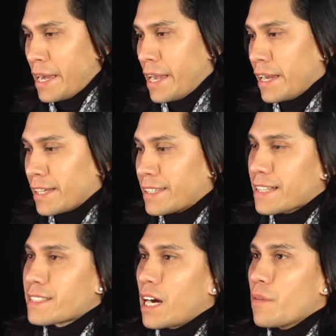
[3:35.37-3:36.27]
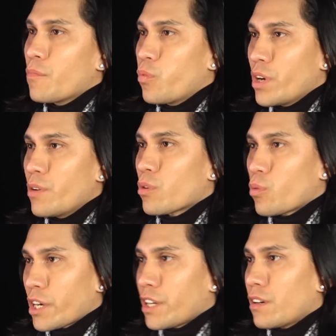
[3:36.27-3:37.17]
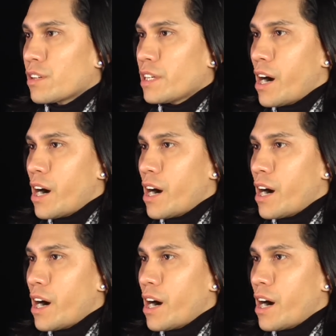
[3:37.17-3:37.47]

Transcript: And at that time, we were working on an